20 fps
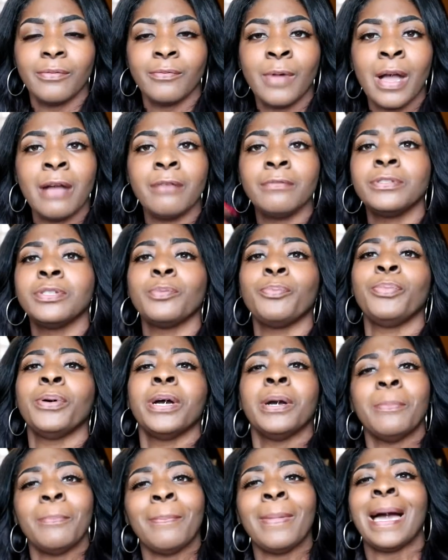Why would you
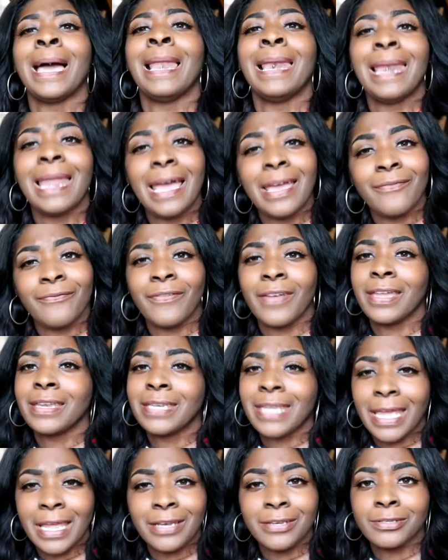put my life
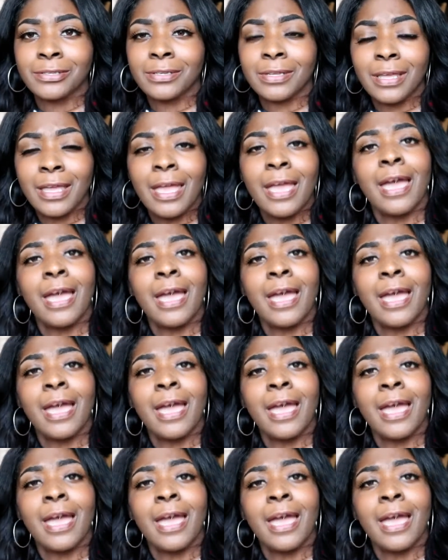at danger?